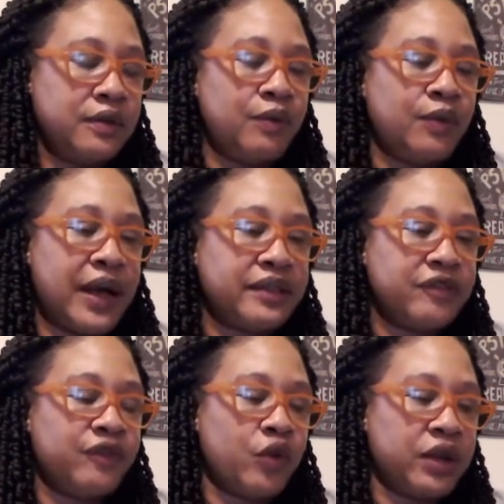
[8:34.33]
Why is the
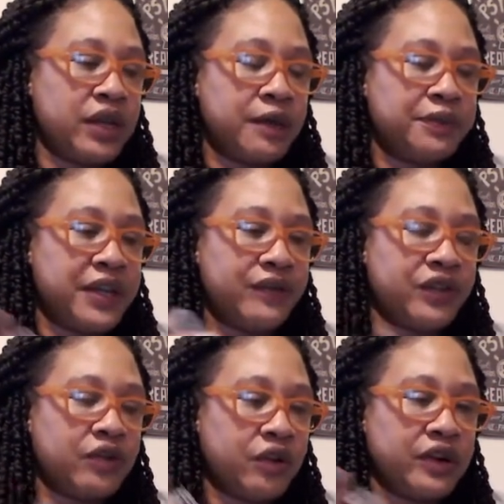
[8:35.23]
4 of Cups here for
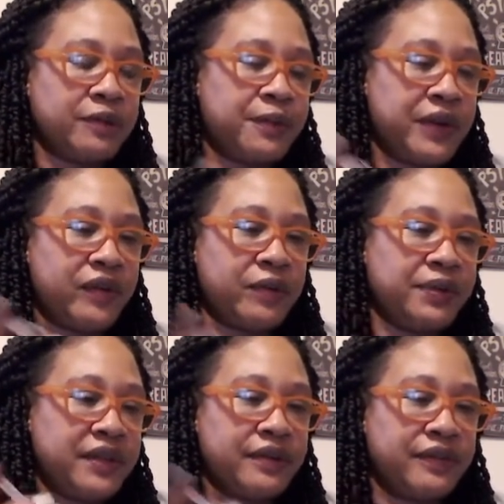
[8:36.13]
Taurus? Spirit,
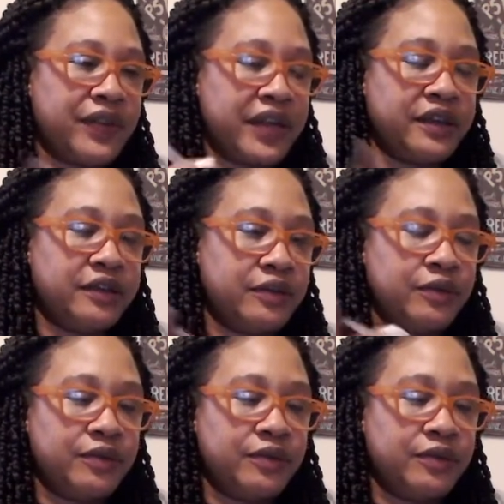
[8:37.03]
please and thank you.